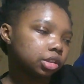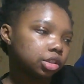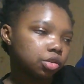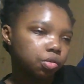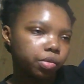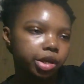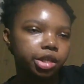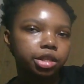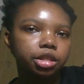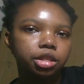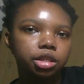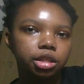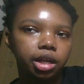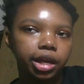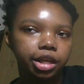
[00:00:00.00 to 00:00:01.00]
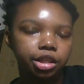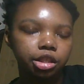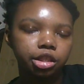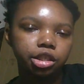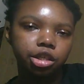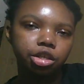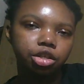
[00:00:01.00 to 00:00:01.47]
with like
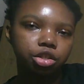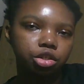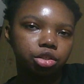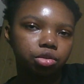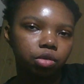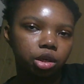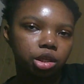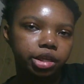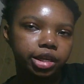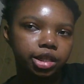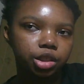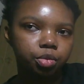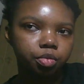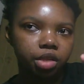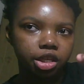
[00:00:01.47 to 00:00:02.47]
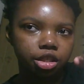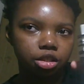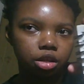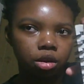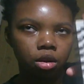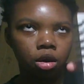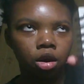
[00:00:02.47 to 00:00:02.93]
the year the story takes place,
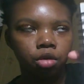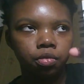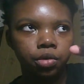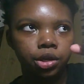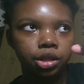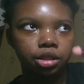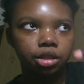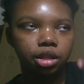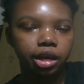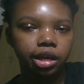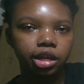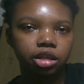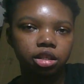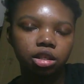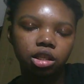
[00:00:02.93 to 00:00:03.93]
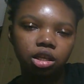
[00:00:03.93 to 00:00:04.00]
along with like